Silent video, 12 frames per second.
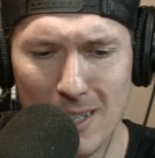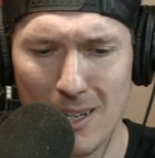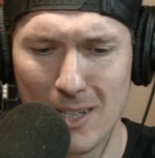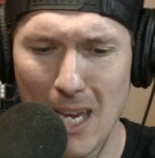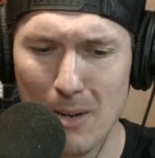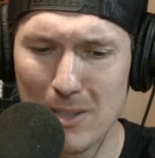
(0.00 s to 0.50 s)

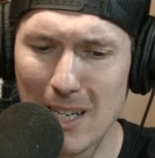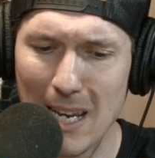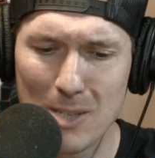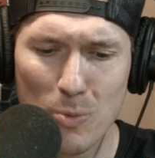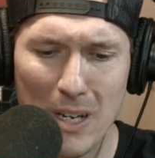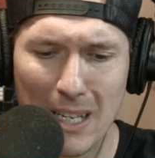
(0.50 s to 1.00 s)
Okay, with
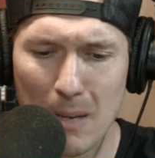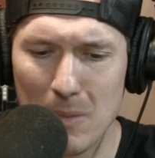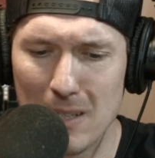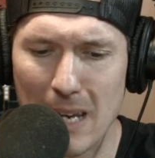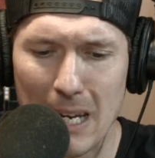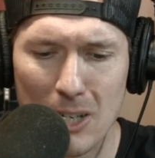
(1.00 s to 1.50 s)
today's weed, it can be
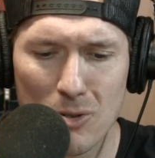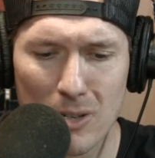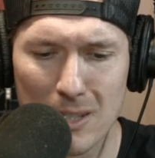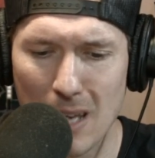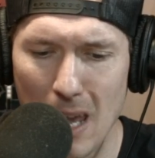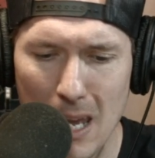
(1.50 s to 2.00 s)
a
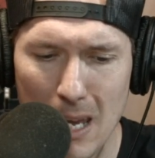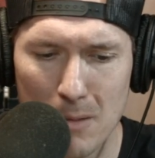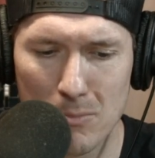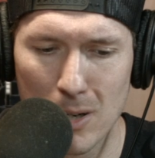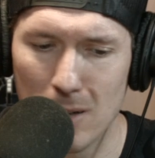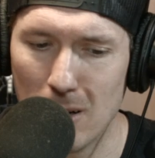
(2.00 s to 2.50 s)
dangerous game,
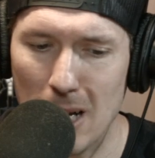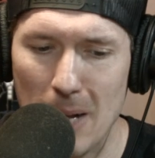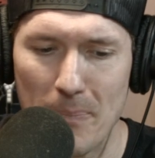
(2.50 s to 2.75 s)
bro.